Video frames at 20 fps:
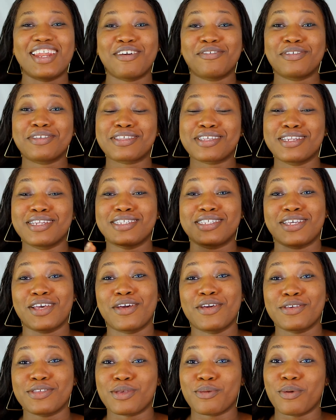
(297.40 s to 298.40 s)
I'm just going to tell
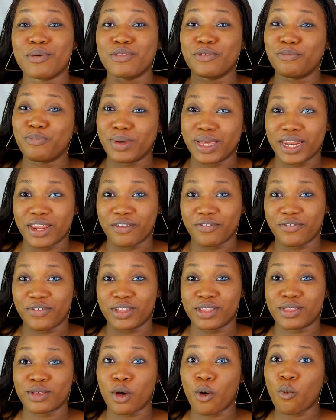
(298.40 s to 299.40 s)
you some of the
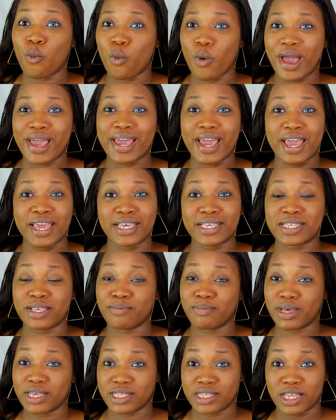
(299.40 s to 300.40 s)
benefits of why I use a
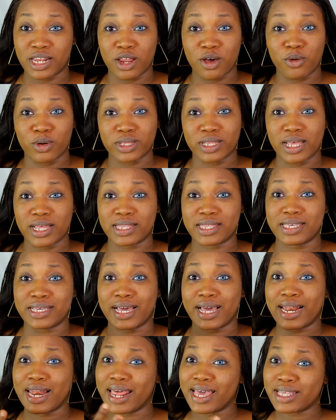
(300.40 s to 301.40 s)
micellar water to
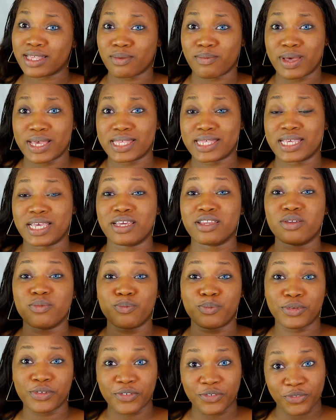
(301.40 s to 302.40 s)
cleanse my skin
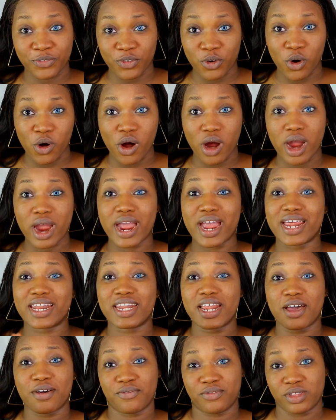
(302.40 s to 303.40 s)
before and
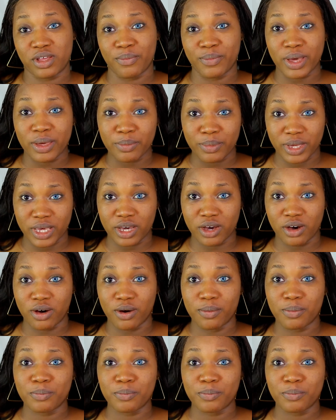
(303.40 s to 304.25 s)
after my makeup.